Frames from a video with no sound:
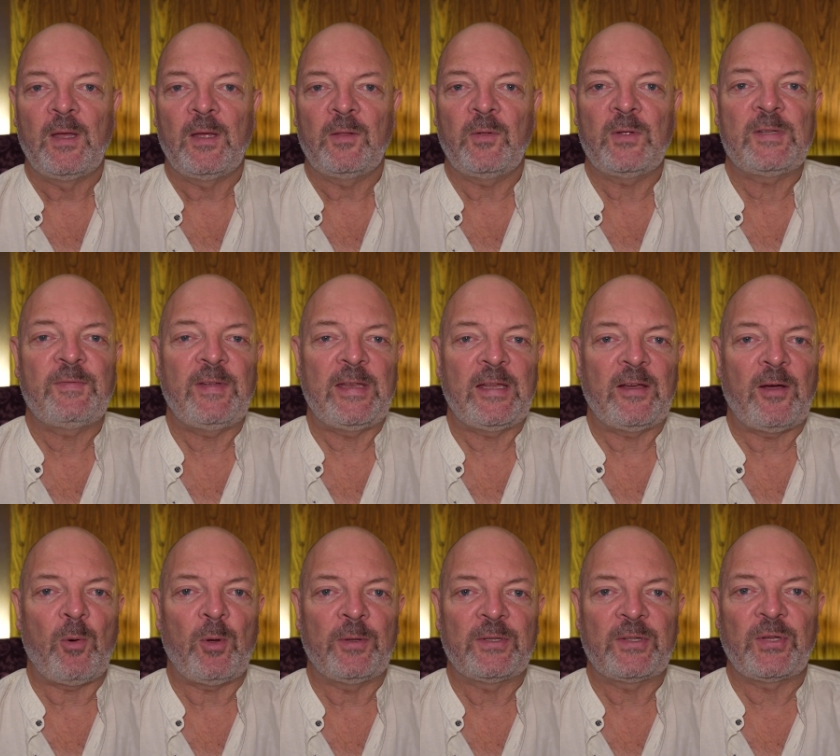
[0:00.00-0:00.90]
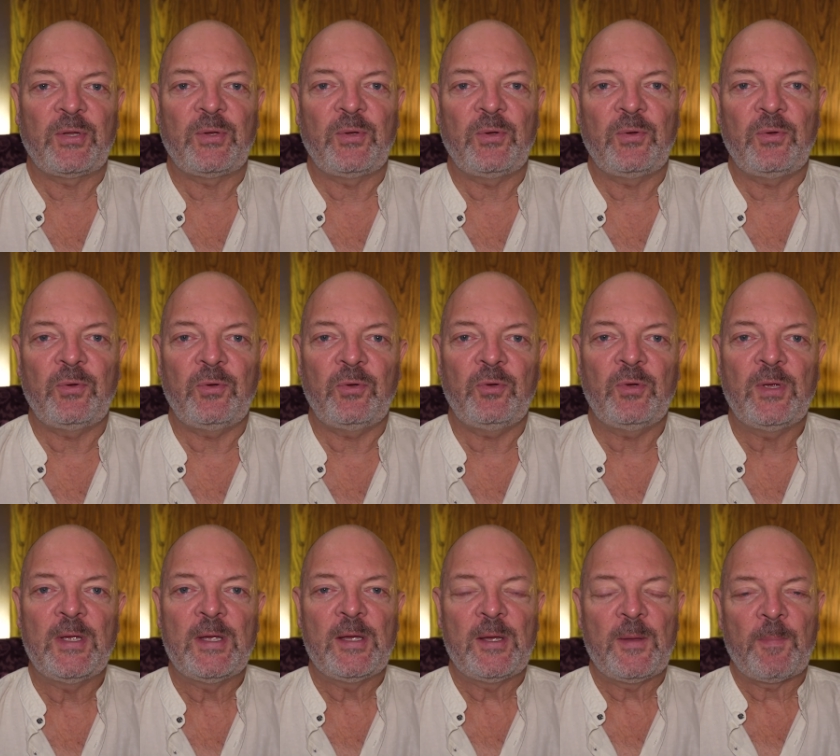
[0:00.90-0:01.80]
In this video, I want to
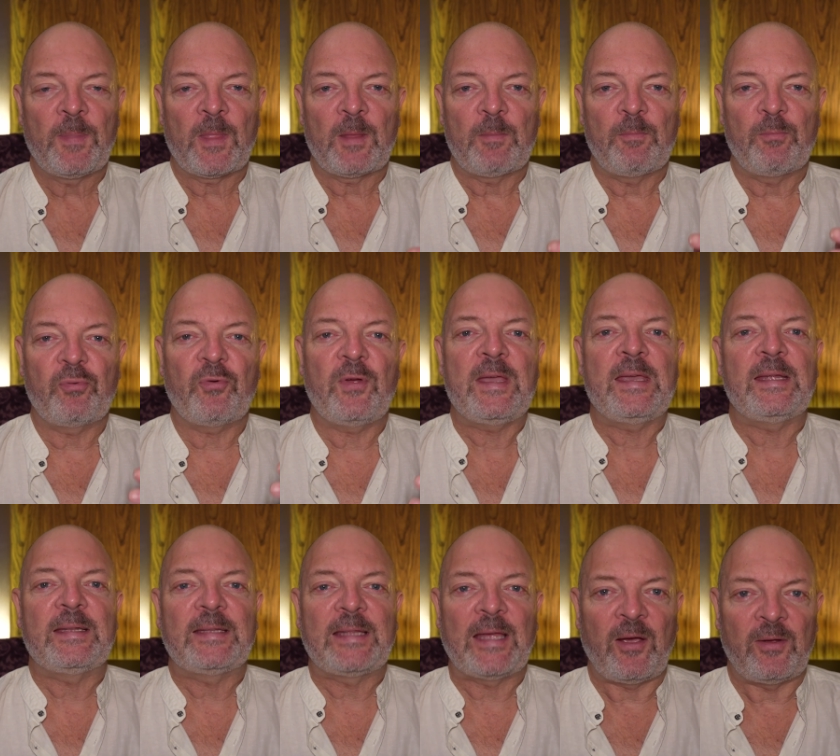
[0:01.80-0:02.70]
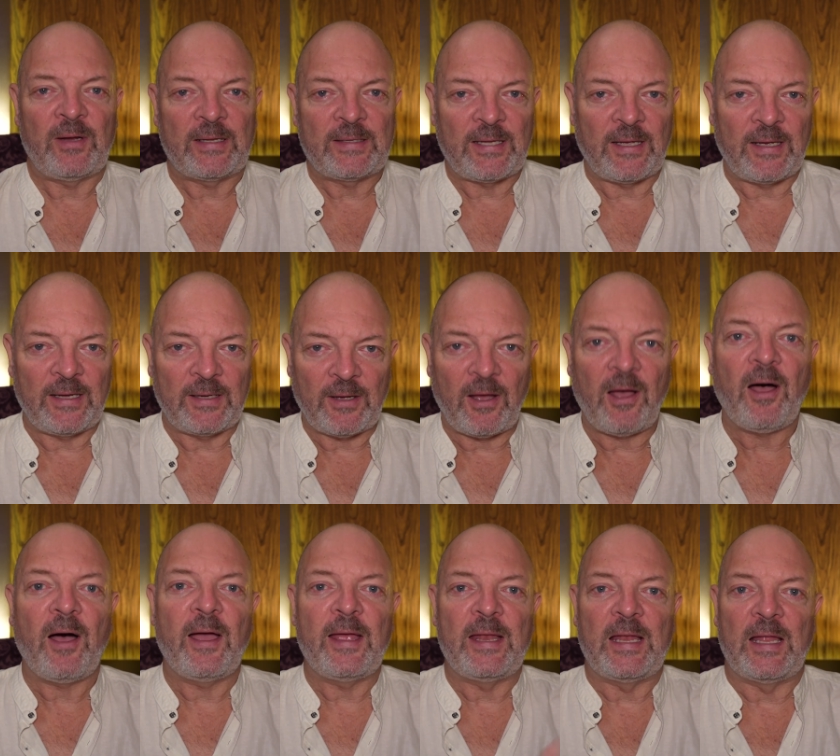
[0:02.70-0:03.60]
break it down at a
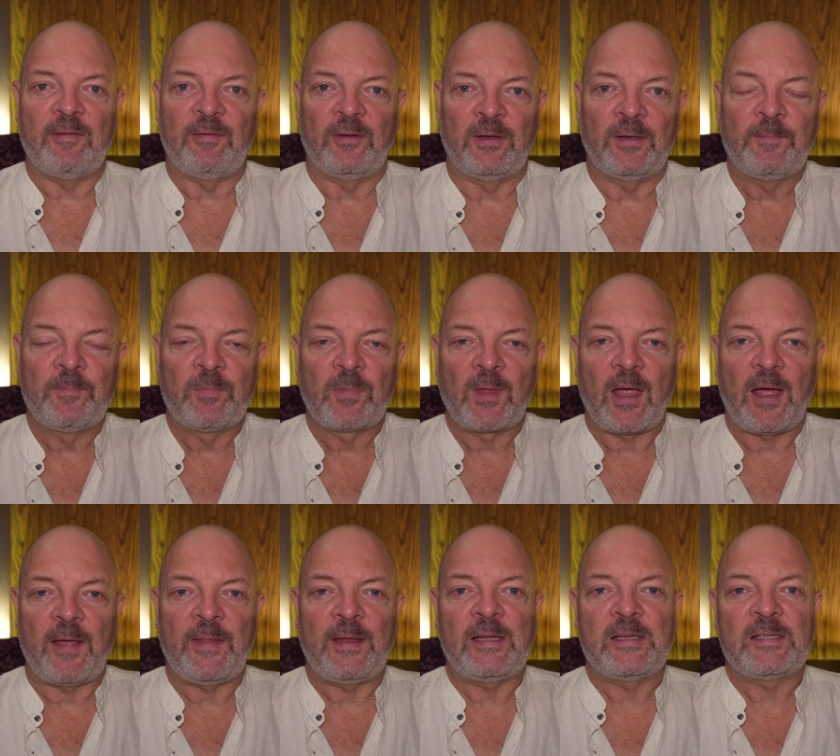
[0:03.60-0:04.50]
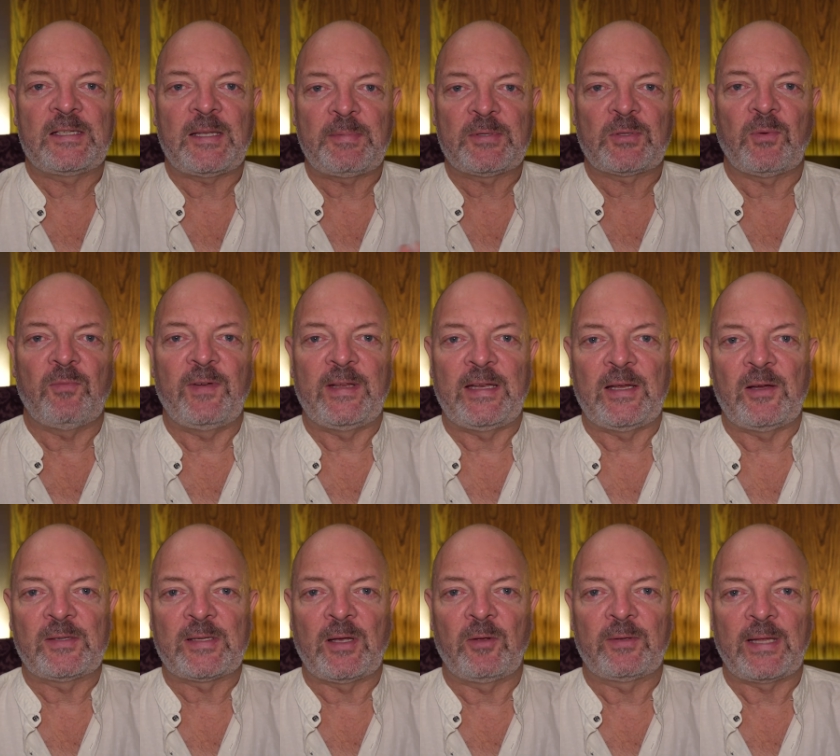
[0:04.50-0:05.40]
high level, and then in subsequent
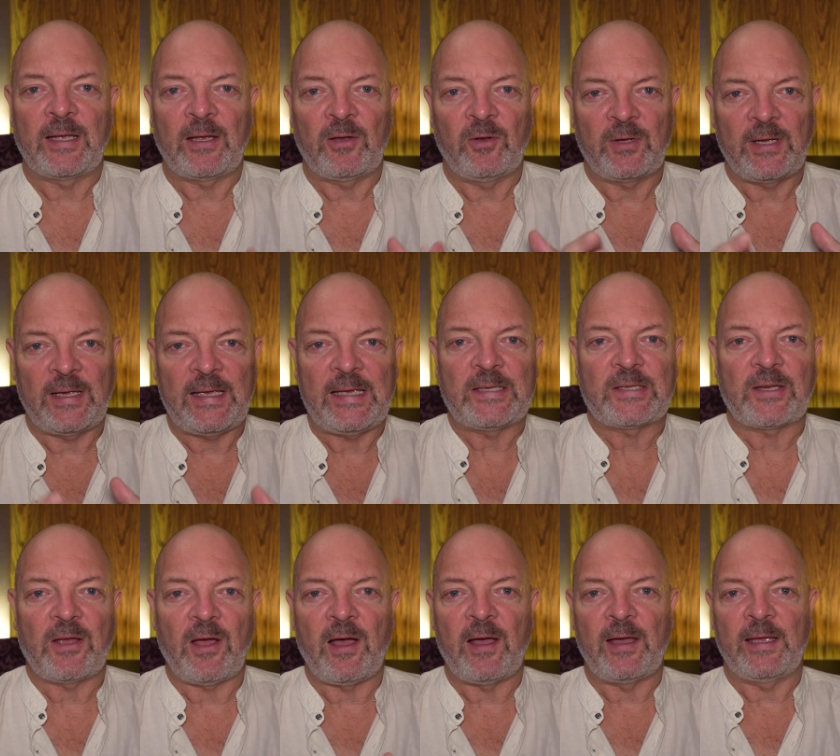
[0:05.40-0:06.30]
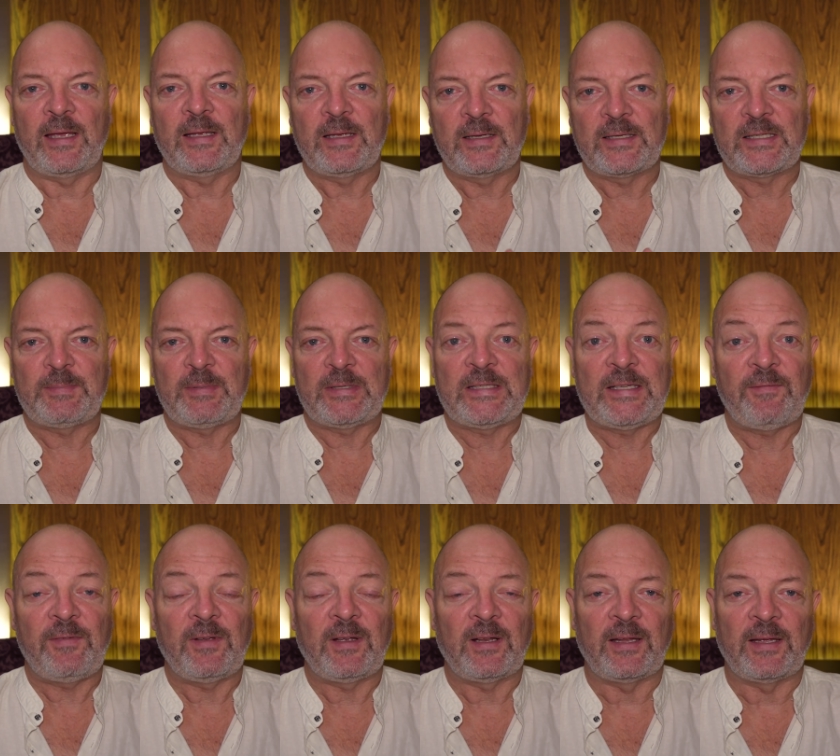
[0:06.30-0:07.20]
videos, I'll take a look at each eye
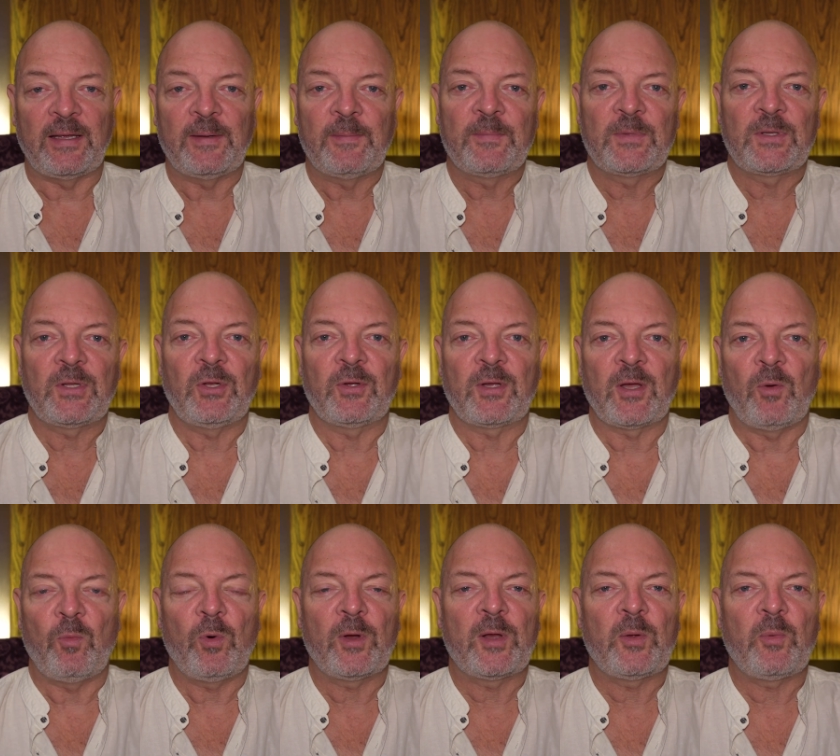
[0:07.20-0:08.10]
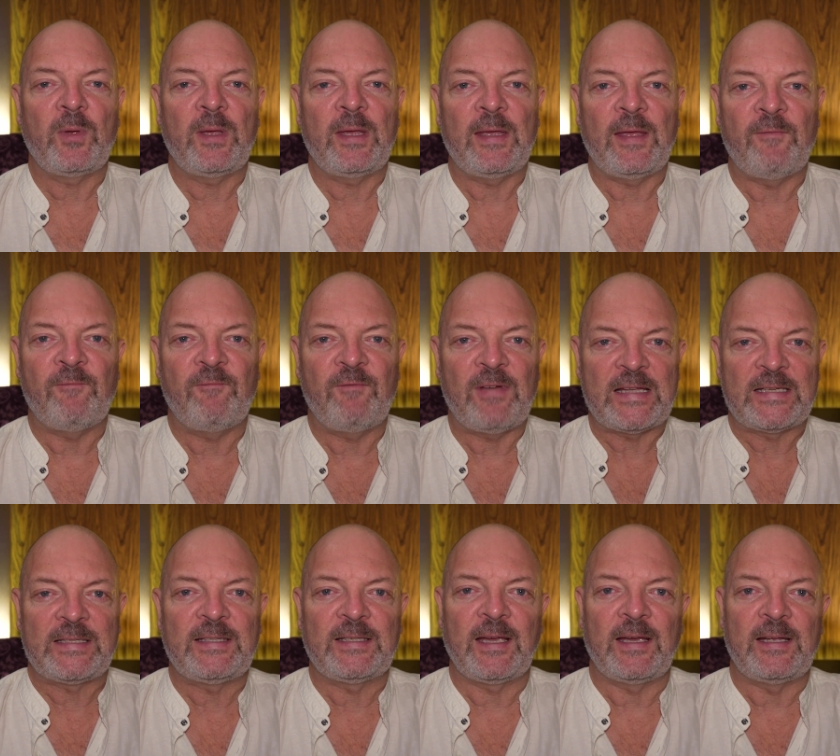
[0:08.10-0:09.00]
specifically to look at what are we
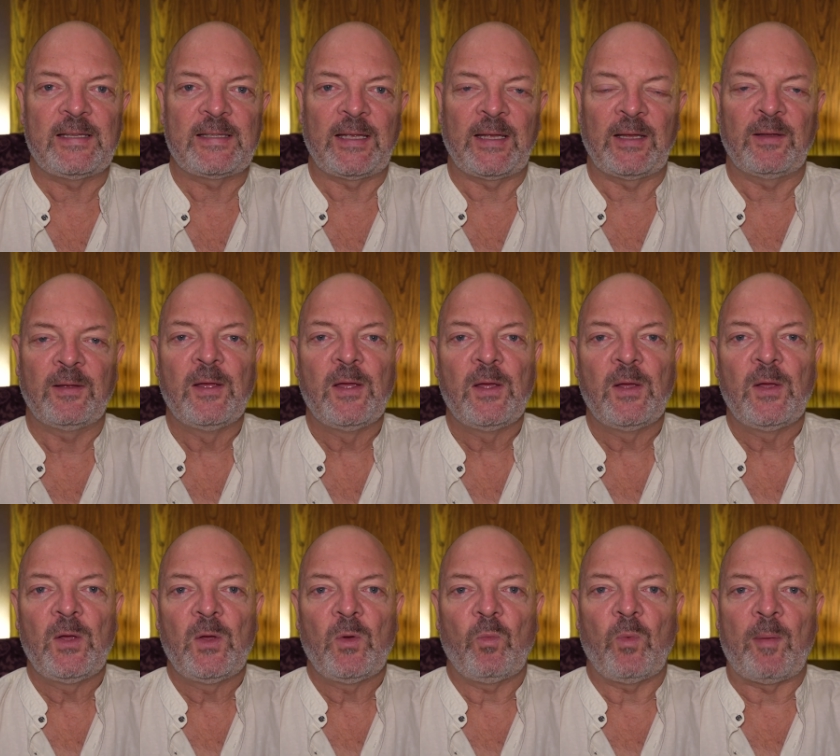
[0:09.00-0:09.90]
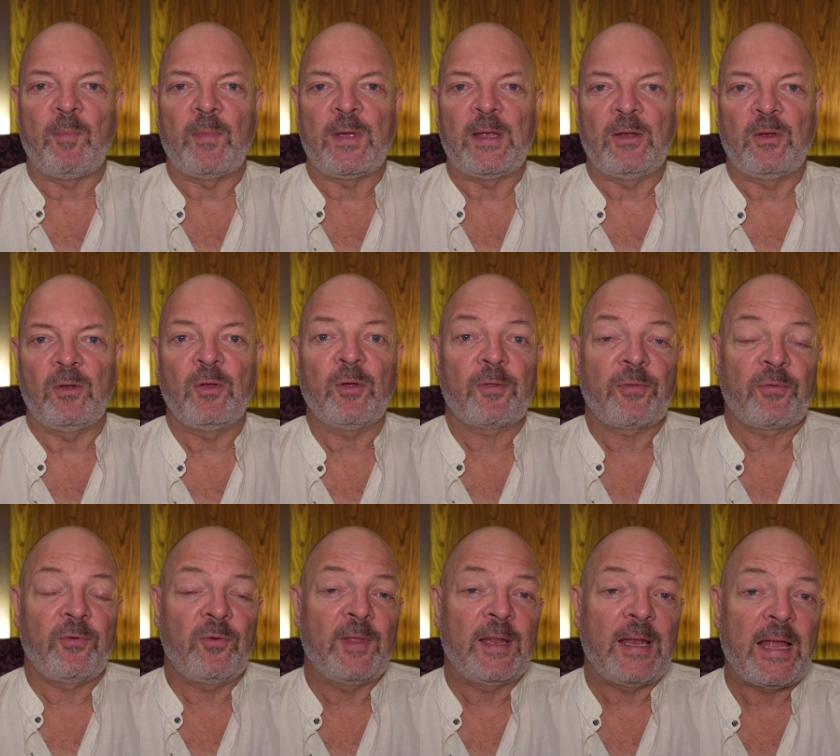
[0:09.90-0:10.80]
investigating when we look
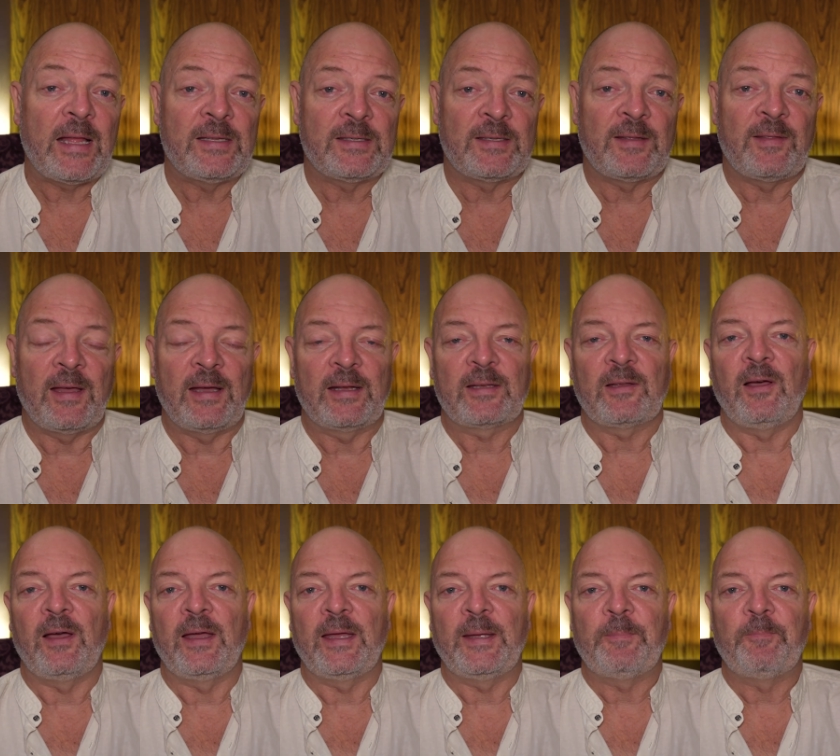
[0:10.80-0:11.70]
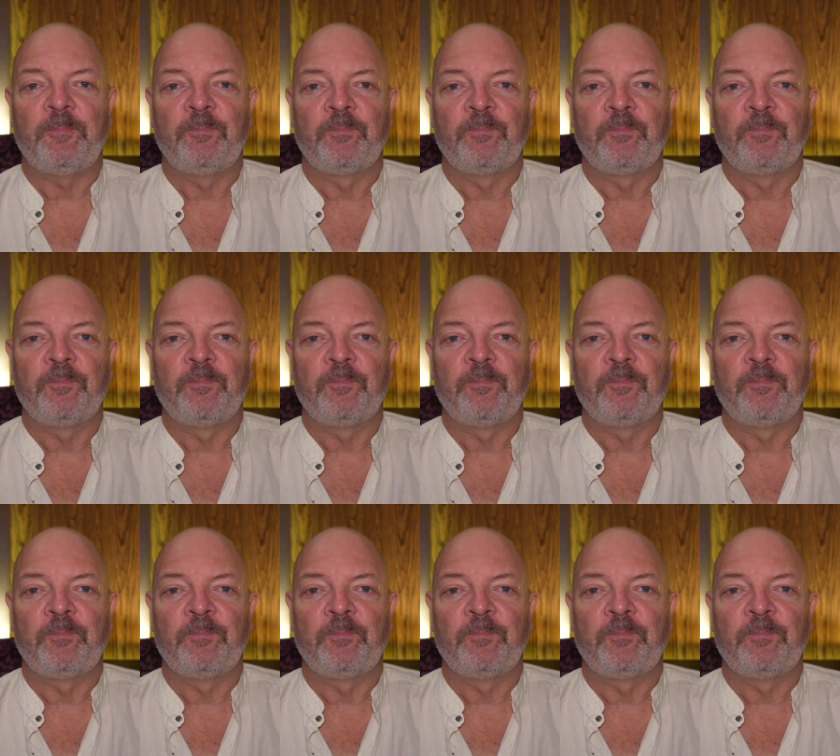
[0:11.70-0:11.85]
through the lens of that eye.